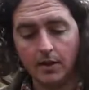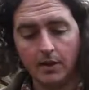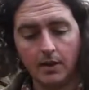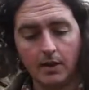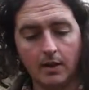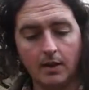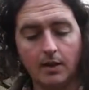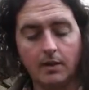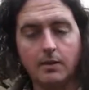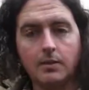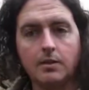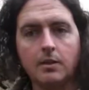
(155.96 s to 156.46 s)

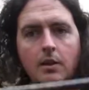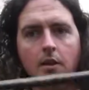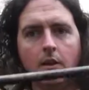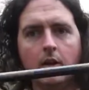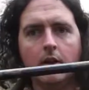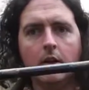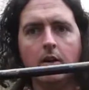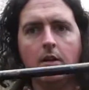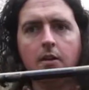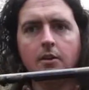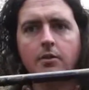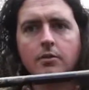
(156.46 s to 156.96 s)
is
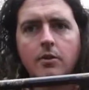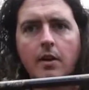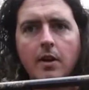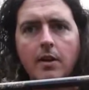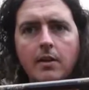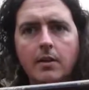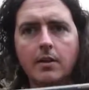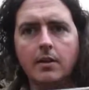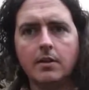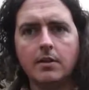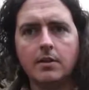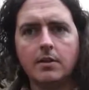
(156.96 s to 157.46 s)
the
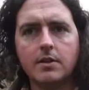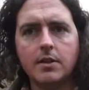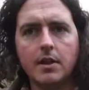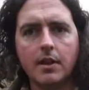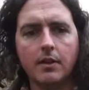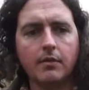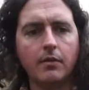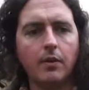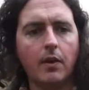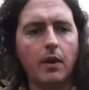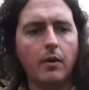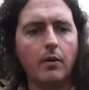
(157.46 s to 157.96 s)
Drennan stick
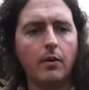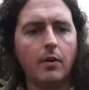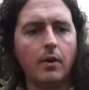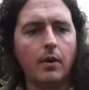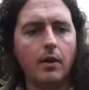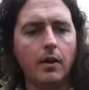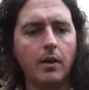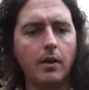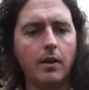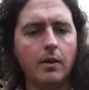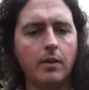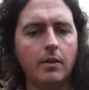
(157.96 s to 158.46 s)
float
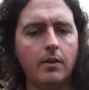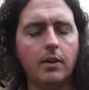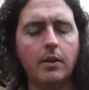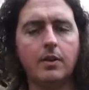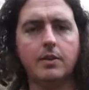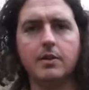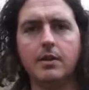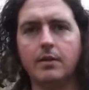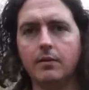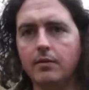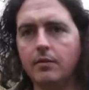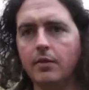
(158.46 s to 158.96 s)

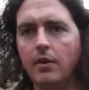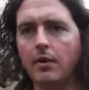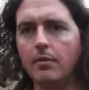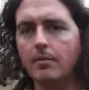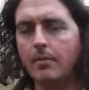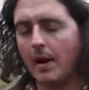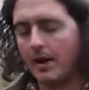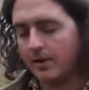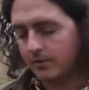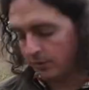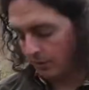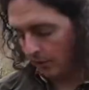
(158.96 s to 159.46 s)
13-foot
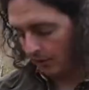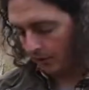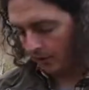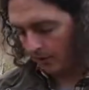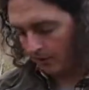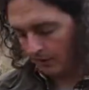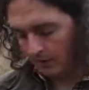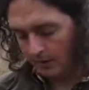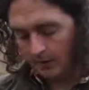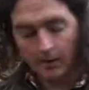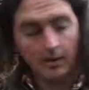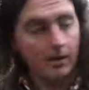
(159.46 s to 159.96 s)
match rod,
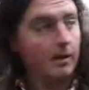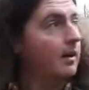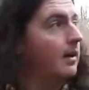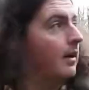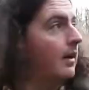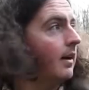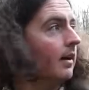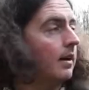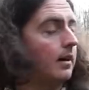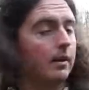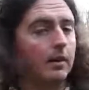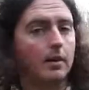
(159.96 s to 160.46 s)

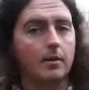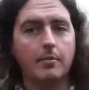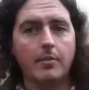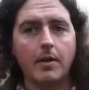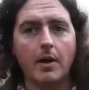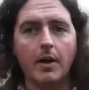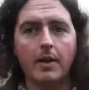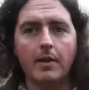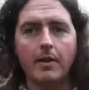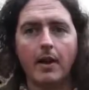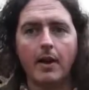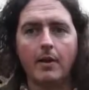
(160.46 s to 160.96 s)
and I'm going to
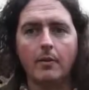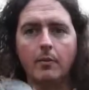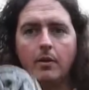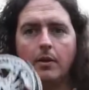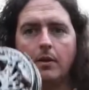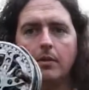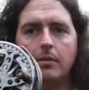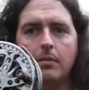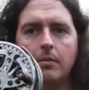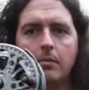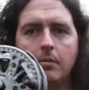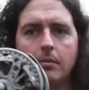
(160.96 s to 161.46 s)
pair that
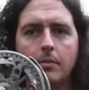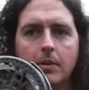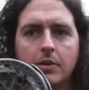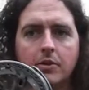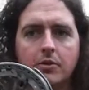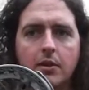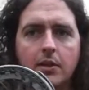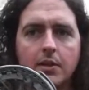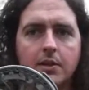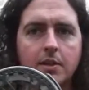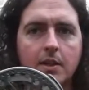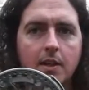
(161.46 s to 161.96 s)
with my
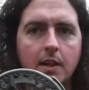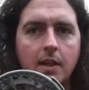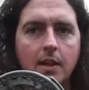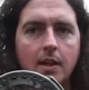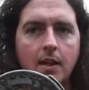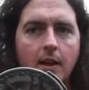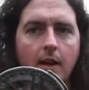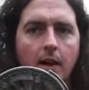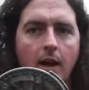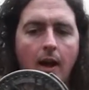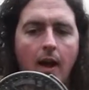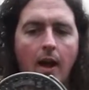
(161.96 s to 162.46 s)
trusty
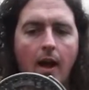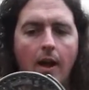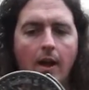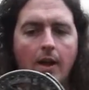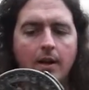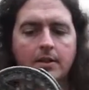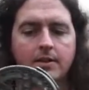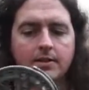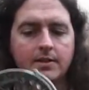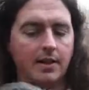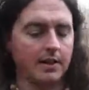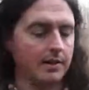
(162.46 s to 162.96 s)

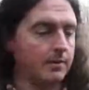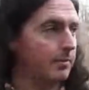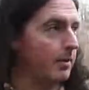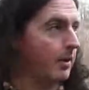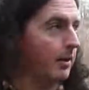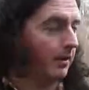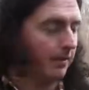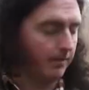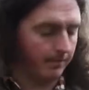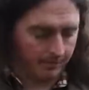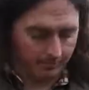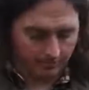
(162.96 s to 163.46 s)
Centerpin,
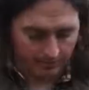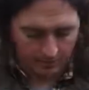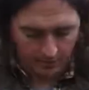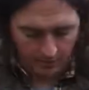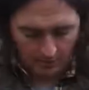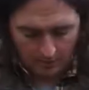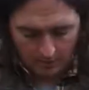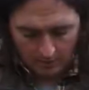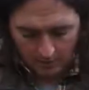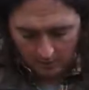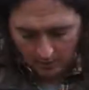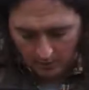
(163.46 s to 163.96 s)

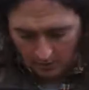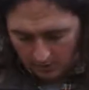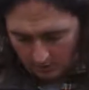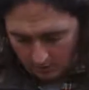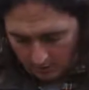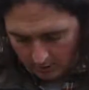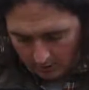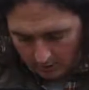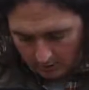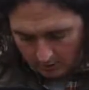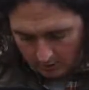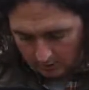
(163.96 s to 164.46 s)

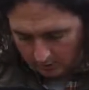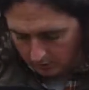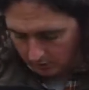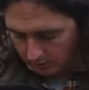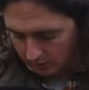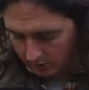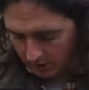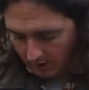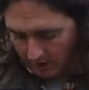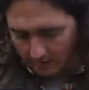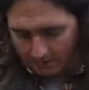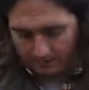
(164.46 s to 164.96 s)
just because
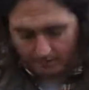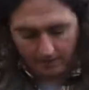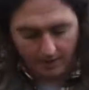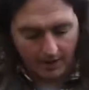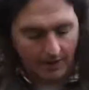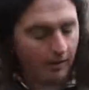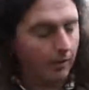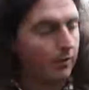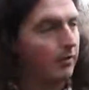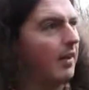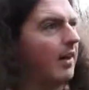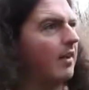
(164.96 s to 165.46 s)
I haven't been
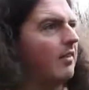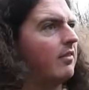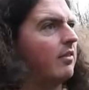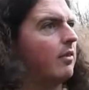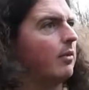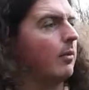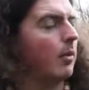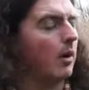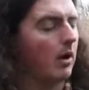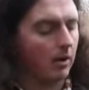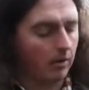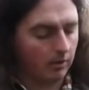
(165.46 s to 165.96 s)
out on that for a
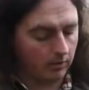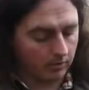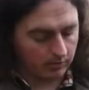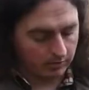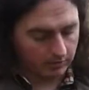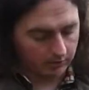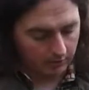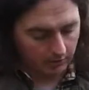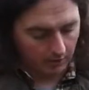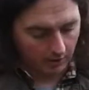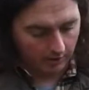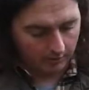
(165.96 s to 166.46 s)
while,
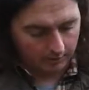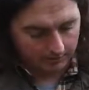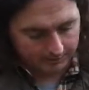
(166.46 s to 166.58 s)
so